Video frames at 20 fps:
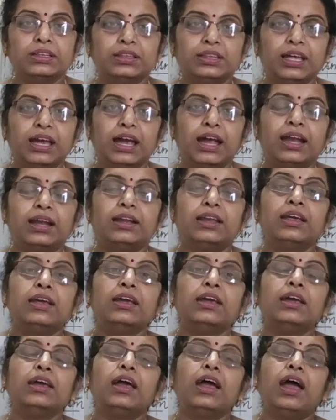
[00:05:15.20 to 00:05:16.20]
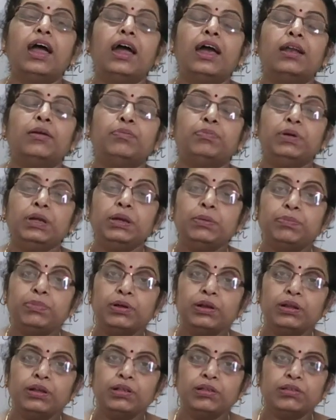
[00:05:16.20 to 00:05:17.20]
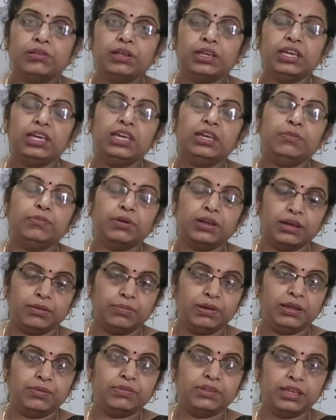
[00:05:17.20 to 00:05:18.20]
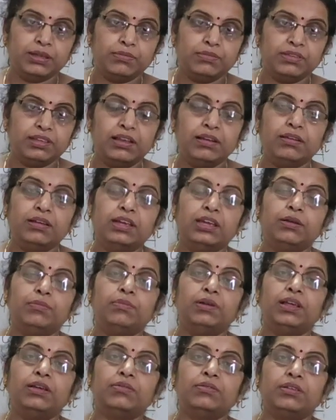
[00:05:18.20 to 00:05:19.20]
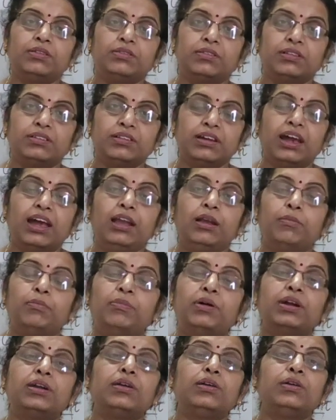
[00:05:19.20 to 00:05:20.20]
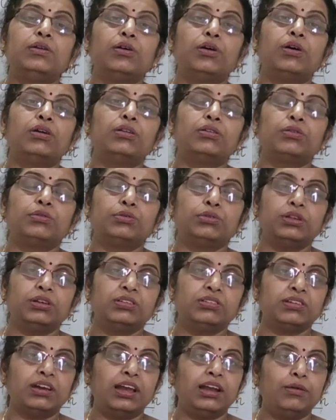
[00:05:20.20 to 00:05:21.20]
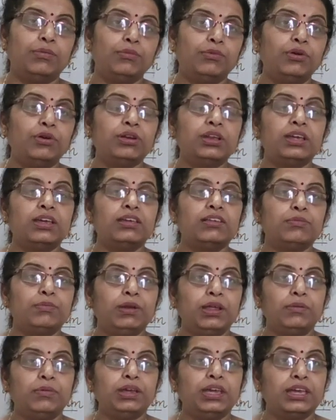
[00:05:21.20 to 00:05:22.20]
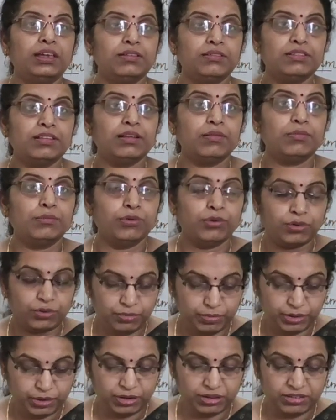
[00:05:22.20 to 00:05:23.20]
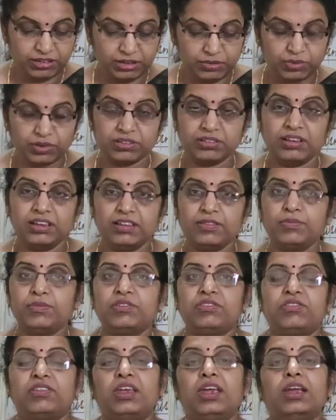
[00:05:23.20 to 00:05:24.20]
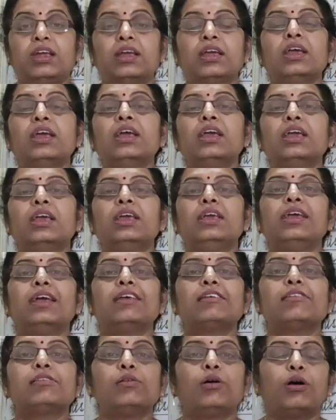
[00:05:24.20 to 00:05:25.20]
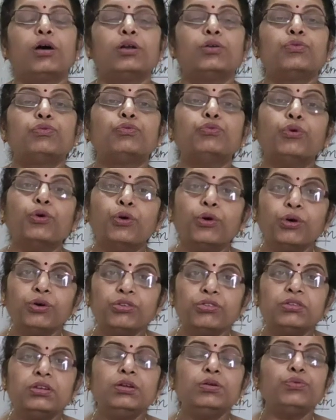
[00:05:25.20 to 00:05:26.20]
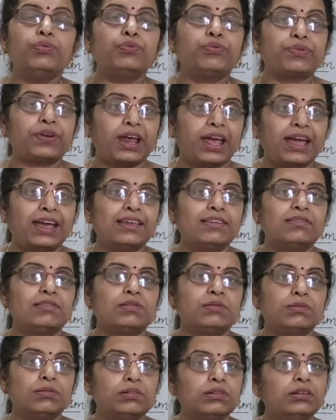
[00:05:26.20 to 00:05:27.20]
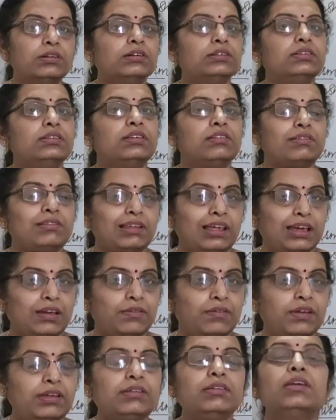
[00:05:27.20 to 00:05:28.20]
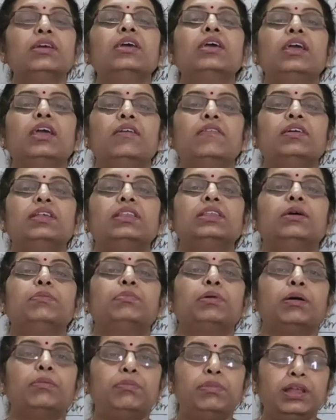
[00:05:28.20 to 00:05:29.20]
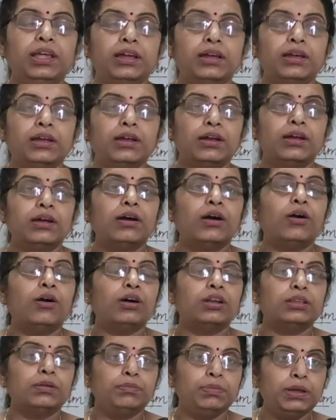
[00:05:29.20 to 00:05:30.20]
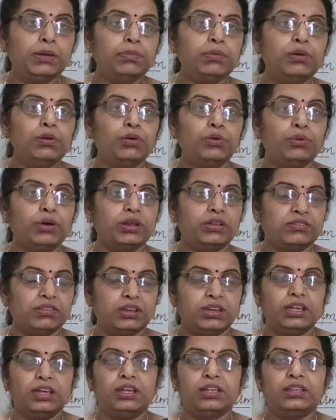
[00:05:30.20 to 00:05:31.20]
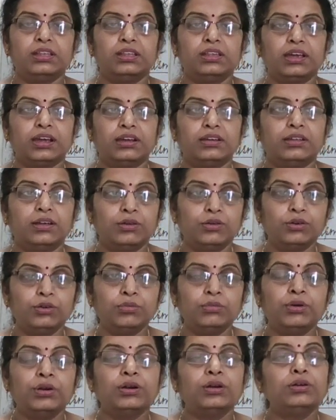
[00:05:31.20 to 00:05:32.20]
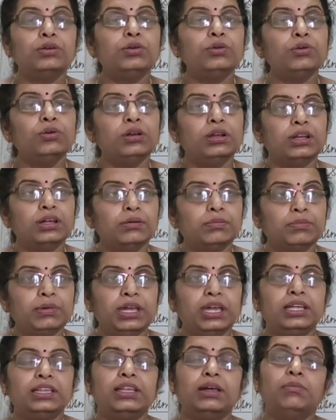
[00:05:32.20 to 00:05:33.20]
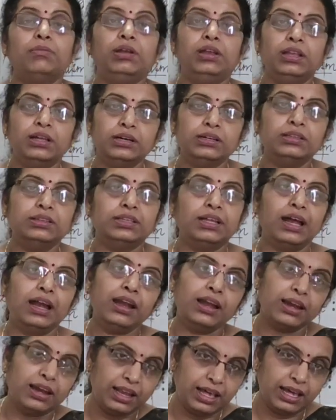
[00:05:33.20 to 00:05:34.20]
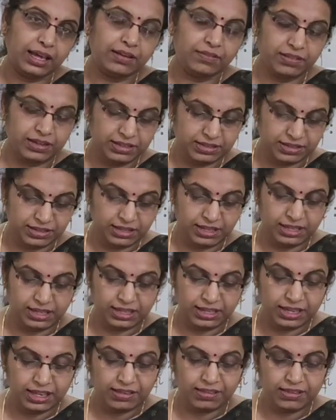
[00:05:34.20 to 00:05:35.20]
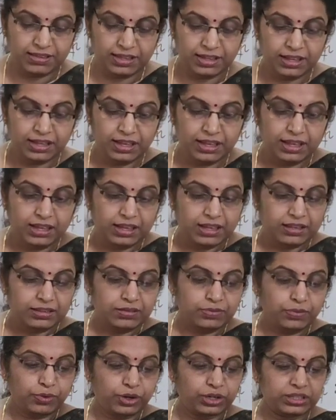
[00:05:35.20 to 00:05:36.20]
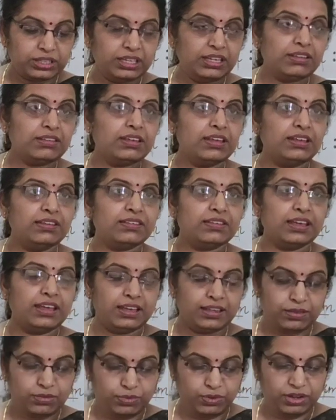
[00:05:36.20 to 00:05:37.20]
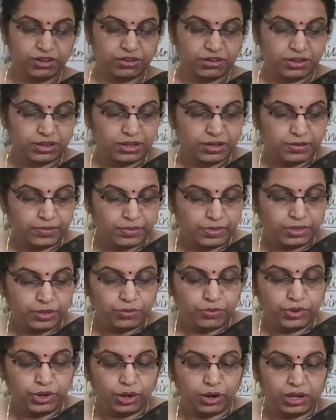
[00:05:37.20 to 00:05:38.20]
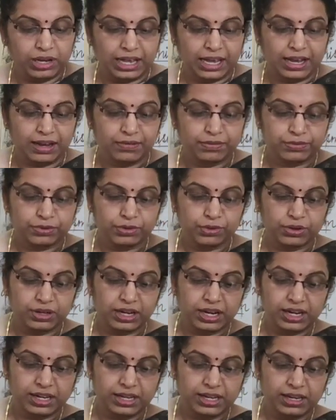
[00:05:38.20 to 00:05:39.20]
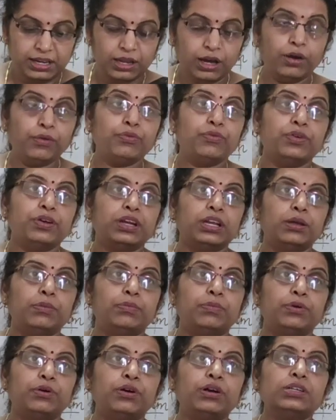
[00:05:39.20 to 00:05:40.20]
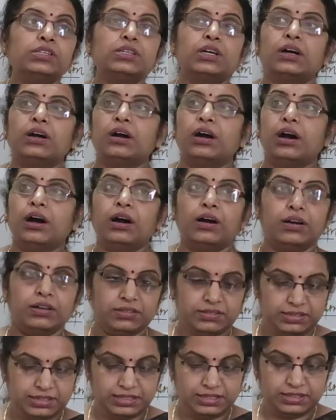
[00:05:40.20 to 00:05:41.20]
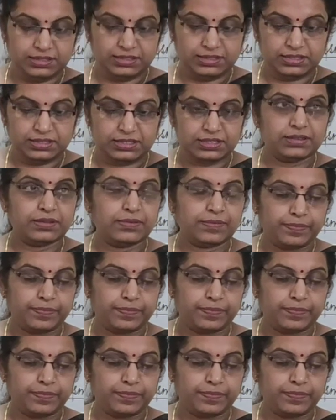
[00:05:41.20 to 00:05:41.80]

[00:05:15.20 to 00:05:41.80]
that and people also he blames himself, he blames his child but not to the child more, he is blaming himself more because it was his mistake. He has not forced France to learn this language, even the public or the people who were sitting inside the room to make them learn that language. Yes, for this he says we all have to great deal of reproach ourselves.